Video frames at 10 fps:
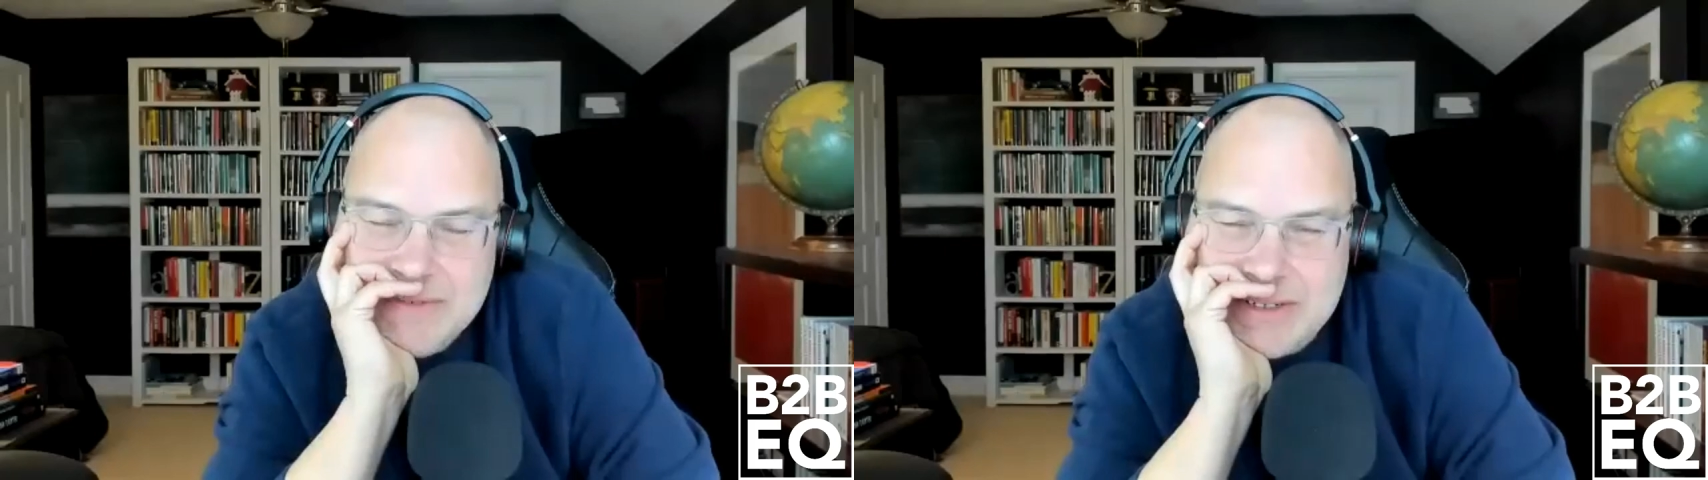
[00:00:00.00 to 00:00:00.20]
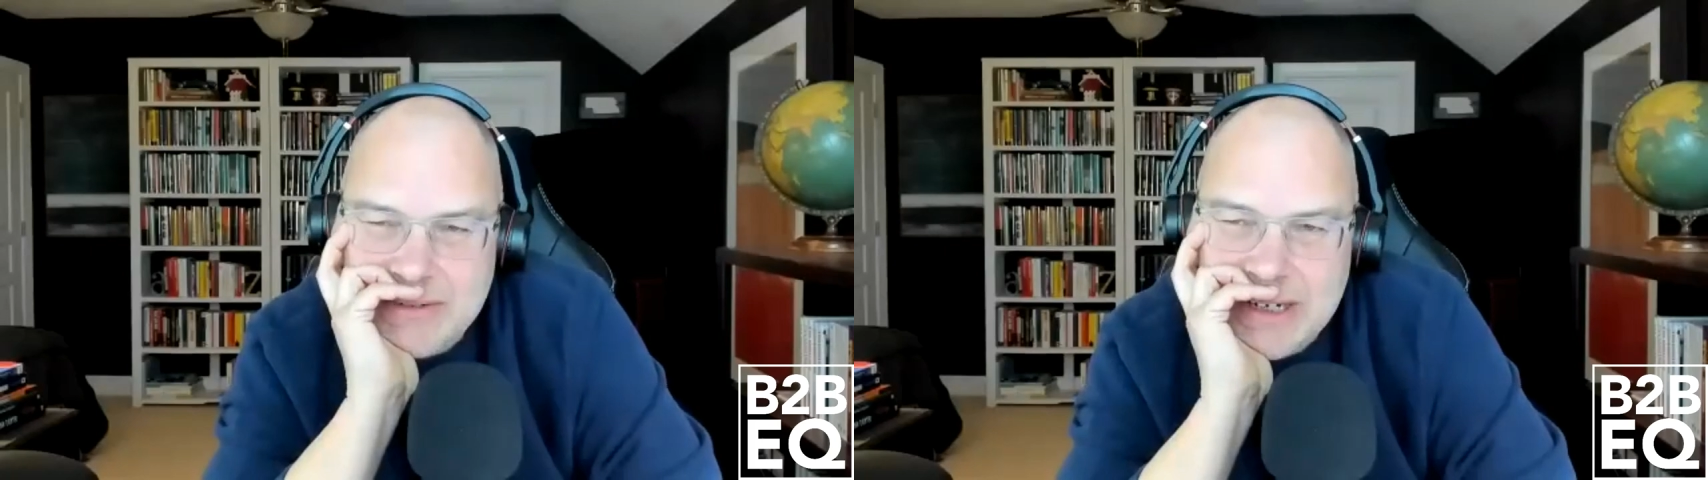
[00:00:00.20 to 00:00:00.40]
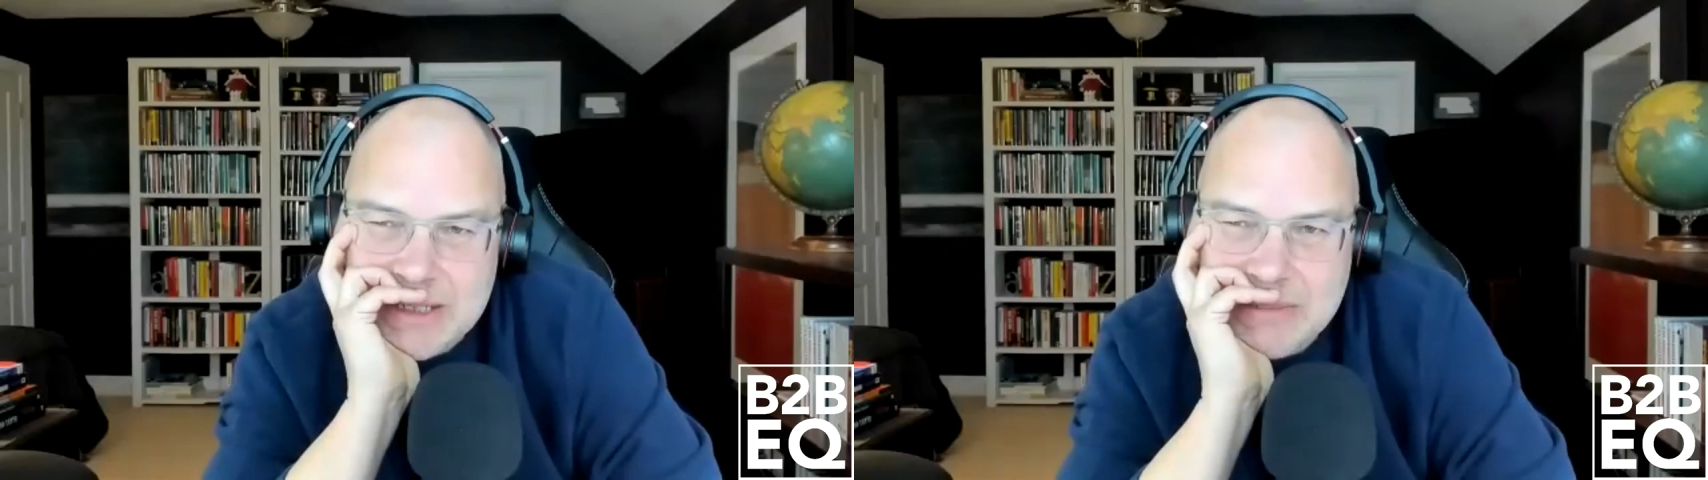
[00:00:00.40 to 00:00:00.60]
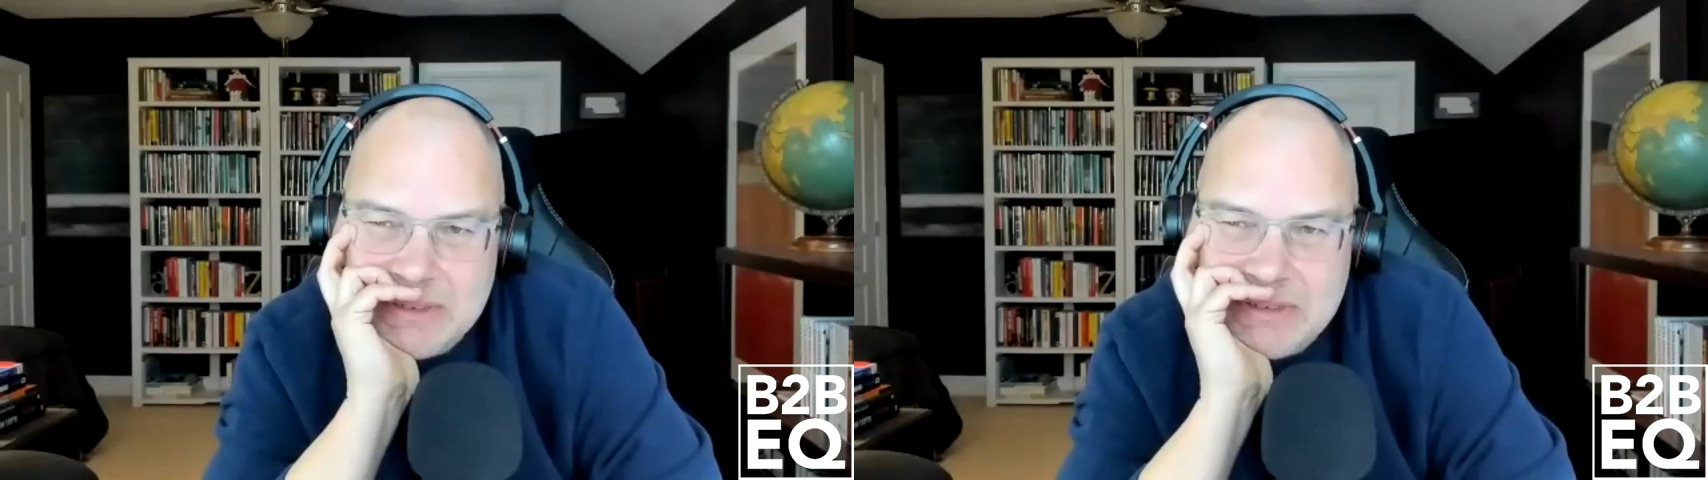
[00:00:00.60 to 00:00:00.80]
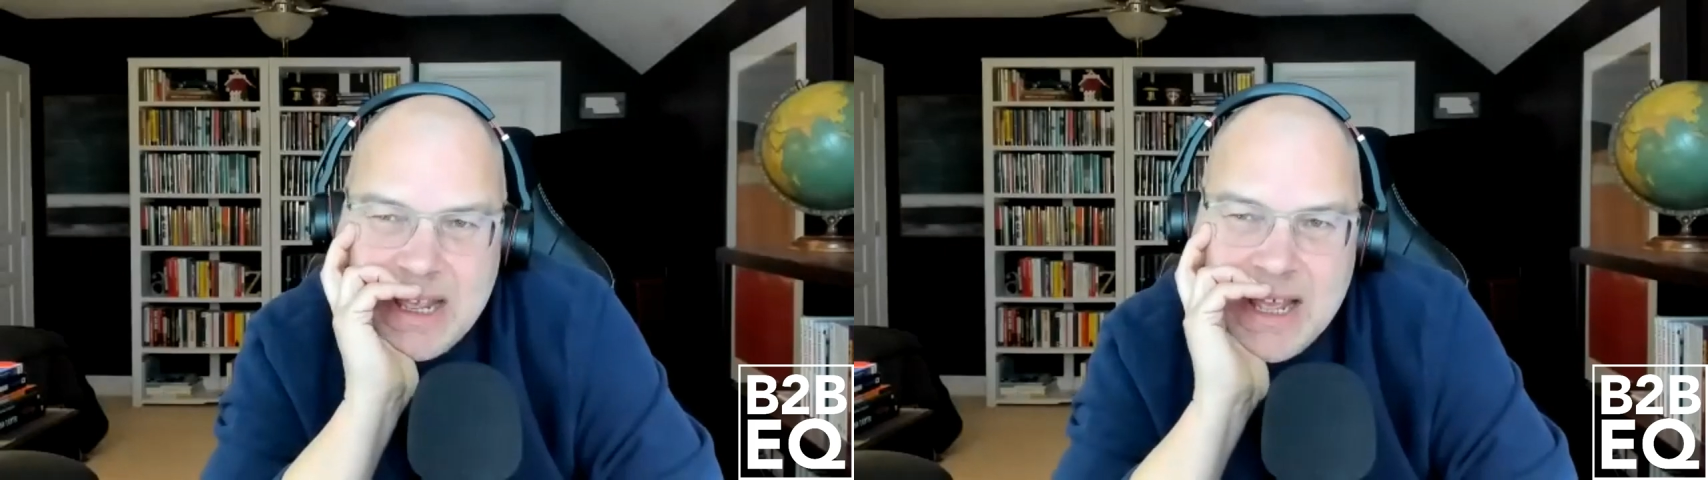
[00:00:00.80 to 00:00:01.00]
Even as great as it
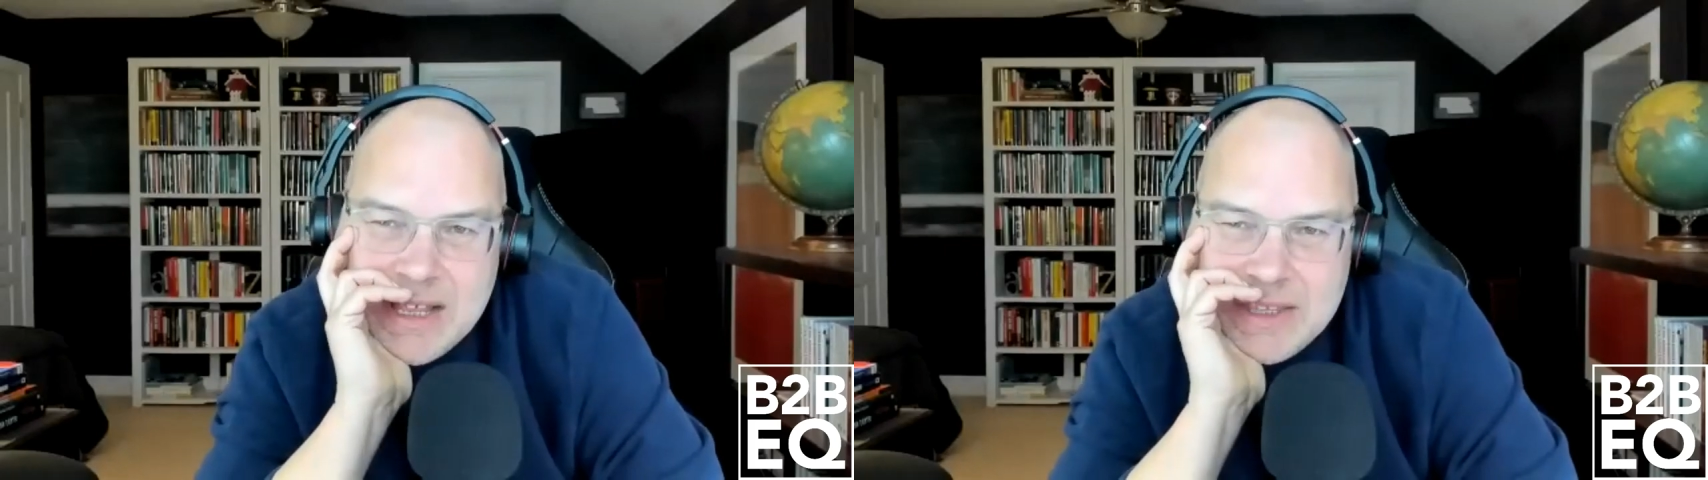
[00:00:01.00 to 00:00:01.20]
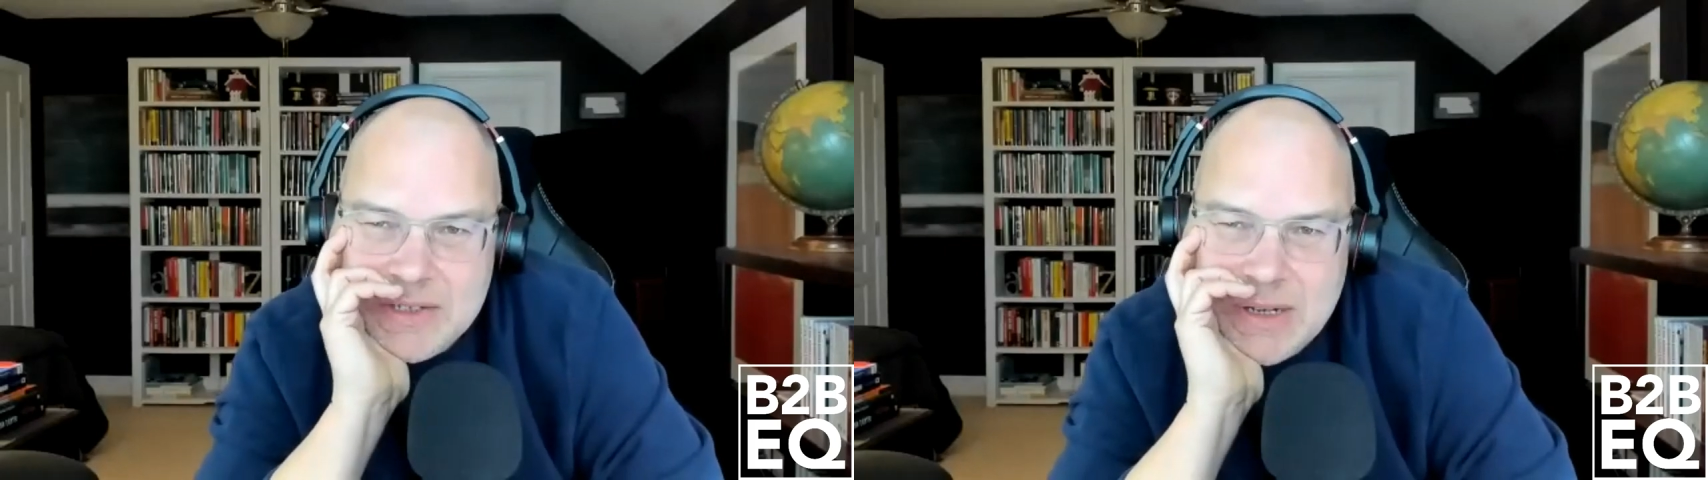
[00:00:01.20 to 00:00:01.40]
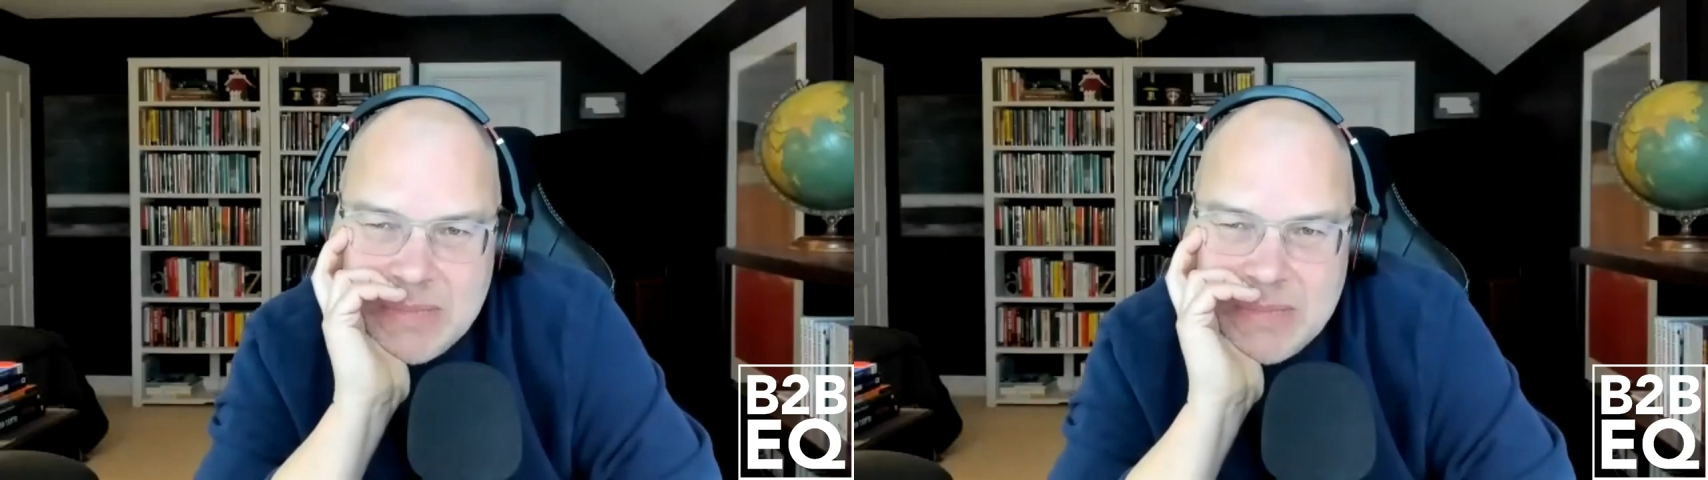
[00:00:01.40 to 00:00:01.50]
This is why